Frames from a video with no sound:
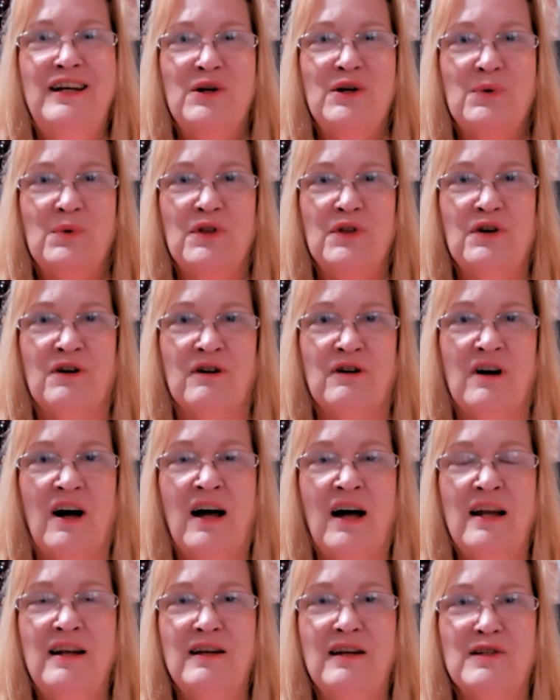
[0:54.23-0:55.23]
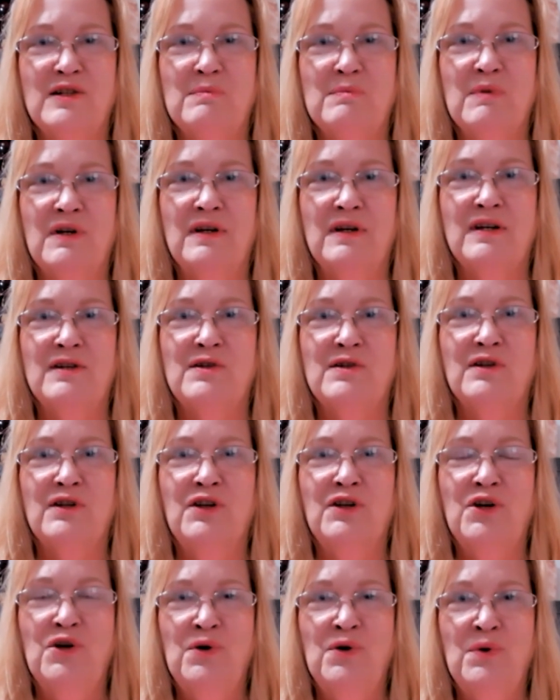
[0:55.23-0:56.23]
with our audience because
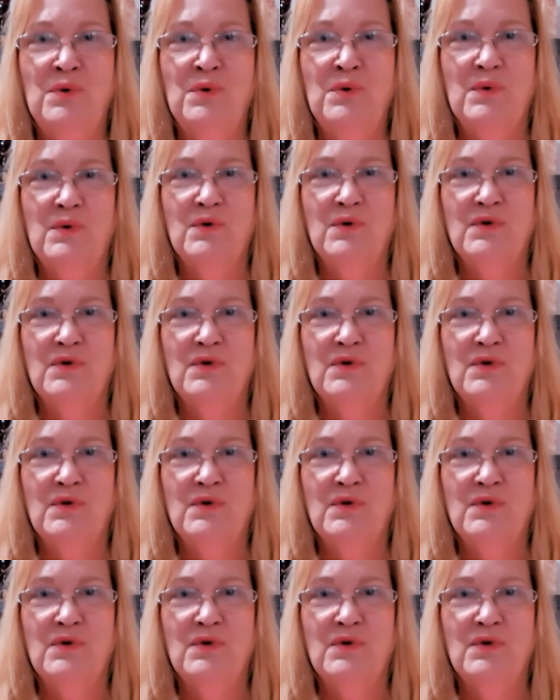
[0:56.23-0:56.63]
you